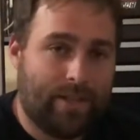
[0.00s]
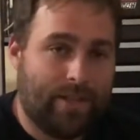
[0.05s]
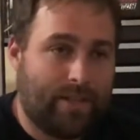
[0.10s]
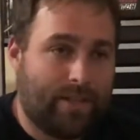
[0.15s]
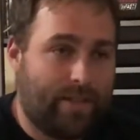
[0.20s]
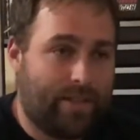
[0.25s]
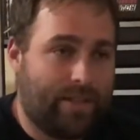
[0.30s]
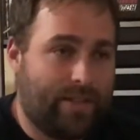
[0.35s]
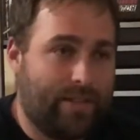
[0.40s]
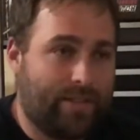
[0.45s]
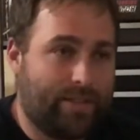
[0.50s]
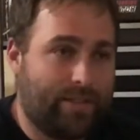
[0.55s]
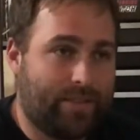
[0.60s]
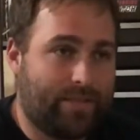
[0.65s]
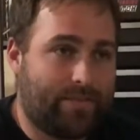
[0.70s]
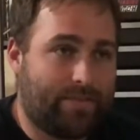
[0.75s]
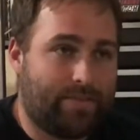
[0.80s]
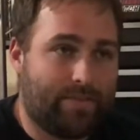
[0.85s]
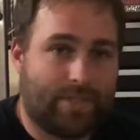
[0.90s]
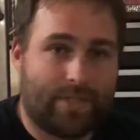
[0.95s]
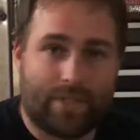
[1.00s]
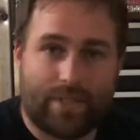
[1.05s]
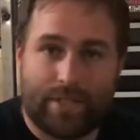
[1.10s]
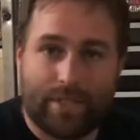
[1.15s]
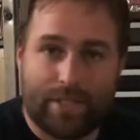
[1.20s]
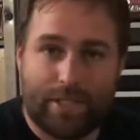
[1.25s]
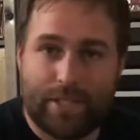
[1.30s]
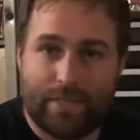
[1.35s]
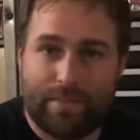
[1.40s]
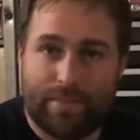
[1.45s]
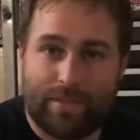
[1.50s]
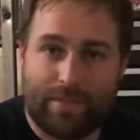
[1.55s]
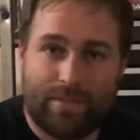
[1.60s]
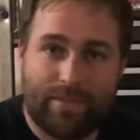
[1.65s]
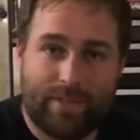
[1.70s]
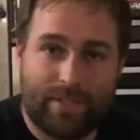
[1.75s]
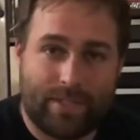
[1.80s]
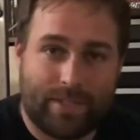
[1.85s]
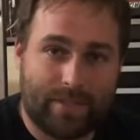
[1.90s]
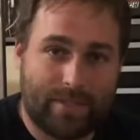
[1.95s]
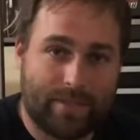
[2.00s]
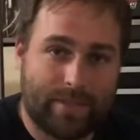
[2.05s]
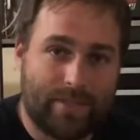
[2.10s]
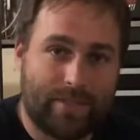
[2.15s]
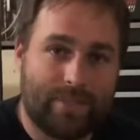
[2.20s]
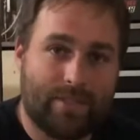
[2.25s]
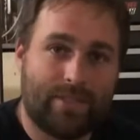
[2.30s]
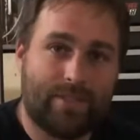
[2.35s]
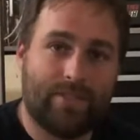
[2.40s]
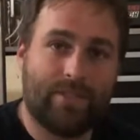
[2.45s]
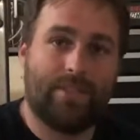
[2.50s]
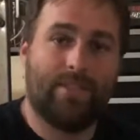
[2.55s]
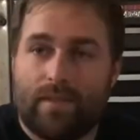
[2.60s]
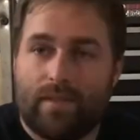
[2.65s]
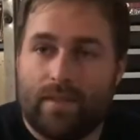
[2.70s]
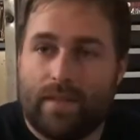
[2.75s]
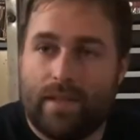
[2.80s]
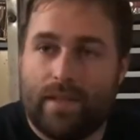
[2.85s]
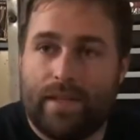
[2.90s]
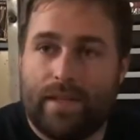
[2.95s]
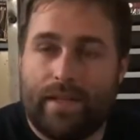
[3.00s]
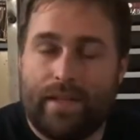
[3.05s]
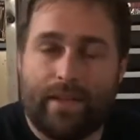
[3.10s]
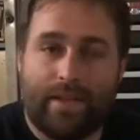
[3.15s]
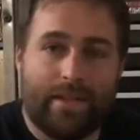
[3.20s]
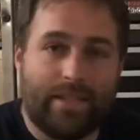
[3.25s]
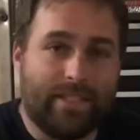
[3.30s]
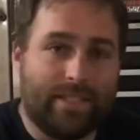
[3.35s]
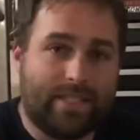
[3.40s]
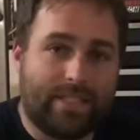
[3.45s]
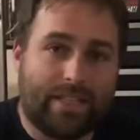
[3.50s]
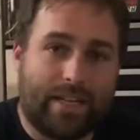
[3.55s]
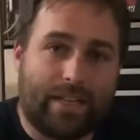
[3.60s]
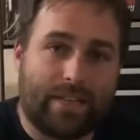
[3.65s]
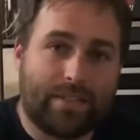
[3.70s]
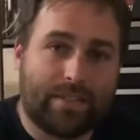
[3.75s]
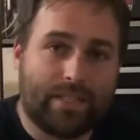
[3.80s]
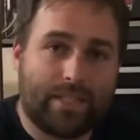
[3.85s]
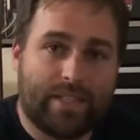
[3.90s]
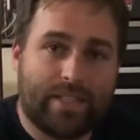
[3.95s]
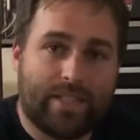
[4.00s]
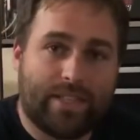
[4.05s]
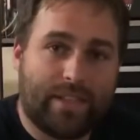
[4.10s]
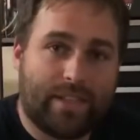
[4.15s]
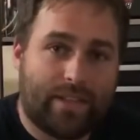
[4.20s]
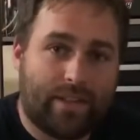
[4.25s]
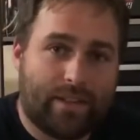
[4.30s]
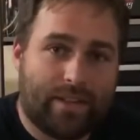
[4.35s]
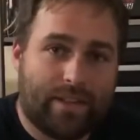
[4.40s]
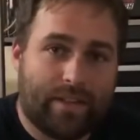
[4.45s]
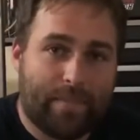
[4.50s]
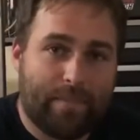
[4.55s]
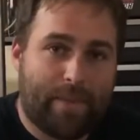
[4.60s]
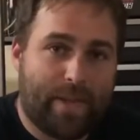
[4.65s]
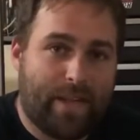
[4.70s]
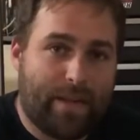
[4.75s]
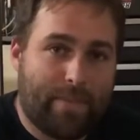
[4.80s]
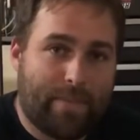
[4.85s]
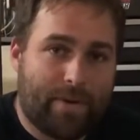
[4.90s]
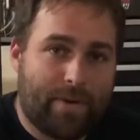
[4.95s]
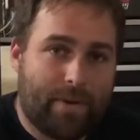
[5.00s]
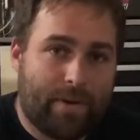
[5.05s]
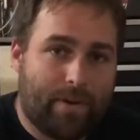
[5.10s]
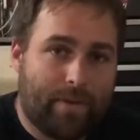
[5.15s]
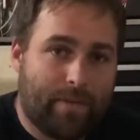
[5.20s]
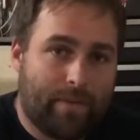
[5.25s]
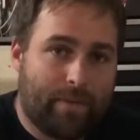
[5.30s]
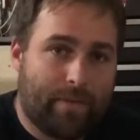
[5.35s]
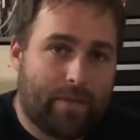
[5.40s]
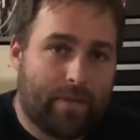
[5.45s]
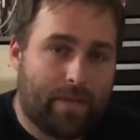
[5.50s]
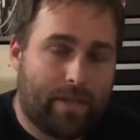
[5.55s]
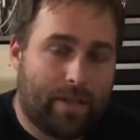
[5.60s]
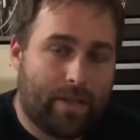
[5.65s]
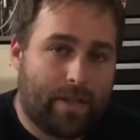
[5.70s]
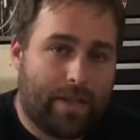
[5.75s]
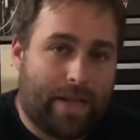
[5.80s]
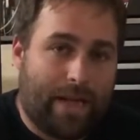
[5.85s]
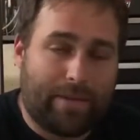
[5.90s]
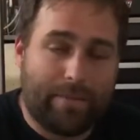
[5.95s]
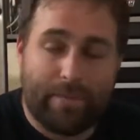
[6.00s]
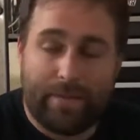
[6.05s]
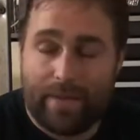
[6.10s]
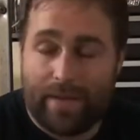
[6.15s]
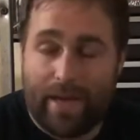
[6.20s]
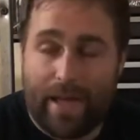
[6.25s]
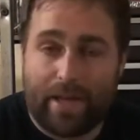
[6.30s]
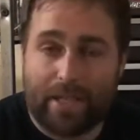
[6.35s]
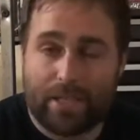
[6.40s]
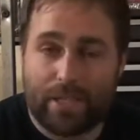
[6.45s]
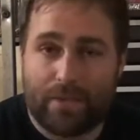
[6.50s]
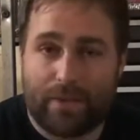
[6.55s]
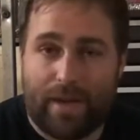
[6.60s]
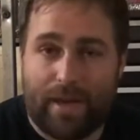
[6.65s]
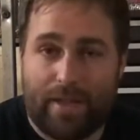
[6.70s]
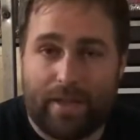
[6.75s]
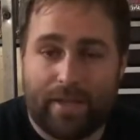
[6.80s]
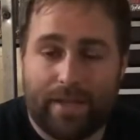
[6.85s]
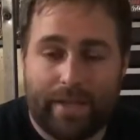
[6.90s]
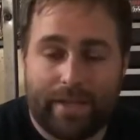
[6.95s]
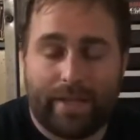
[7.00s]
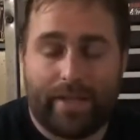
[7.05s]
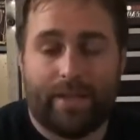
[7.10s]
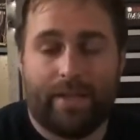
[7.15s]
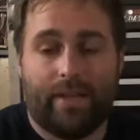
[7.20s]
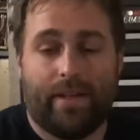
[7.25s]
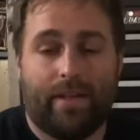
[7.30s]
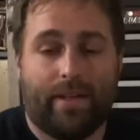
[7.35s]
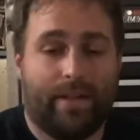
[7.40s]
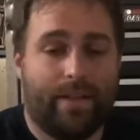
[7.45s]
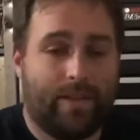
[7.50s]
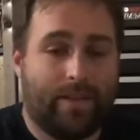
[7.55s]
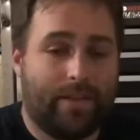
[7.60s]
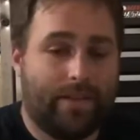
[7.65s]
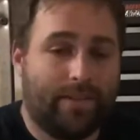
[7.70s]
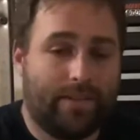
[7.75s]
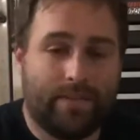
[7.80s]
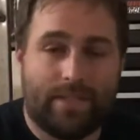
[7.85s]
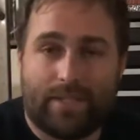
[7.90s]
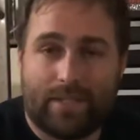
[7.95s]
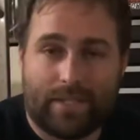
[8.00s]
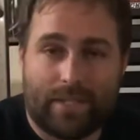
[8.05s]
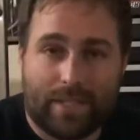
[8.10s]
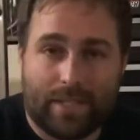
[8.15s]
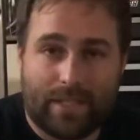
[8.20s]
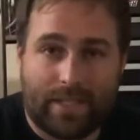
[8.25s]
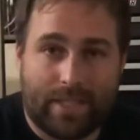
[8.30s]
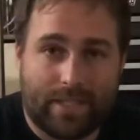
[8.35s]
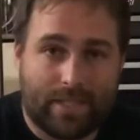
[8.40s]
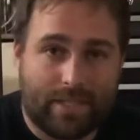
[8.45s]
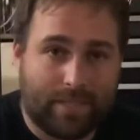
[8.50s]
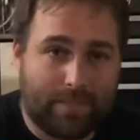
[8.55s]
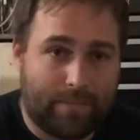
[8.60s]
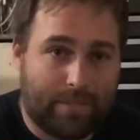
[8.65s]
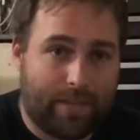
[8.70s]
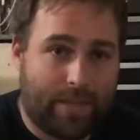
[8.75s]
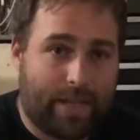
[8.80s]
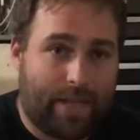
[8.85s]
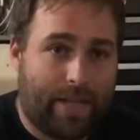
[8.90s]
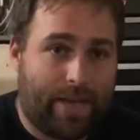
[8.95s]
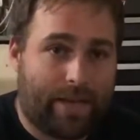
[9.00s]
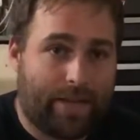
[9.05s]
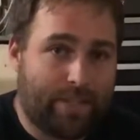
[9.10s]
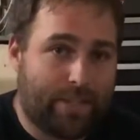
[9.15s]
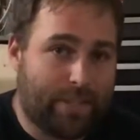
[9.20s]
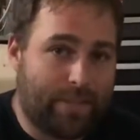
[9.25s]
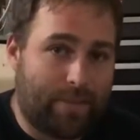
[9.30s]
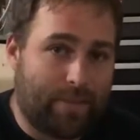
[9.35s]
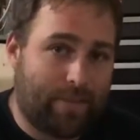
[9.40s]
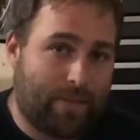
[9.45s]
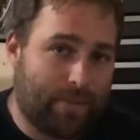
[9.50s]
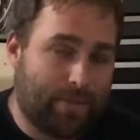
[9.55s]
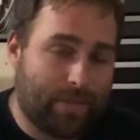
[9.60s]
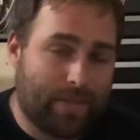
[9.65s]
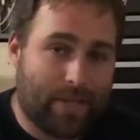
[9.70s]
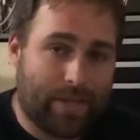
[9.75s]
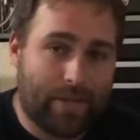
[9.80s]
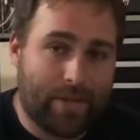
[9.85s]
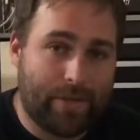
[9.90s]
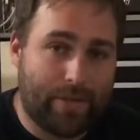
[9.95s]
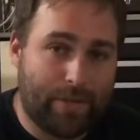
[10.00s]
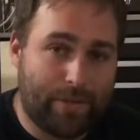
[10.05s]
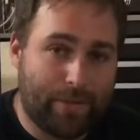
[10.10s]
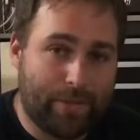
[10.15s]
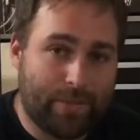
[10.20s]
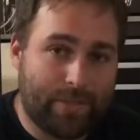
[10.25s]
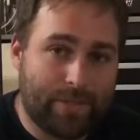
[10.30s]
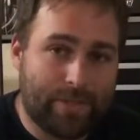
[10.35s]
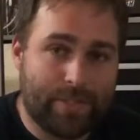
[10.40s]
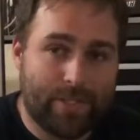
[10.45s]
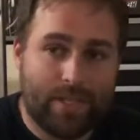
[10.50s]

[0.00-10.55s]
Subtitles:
and started shipping vehicles. And it sounds good on paper. In actuality, it's not that simple. I had to jump through a lot of hoops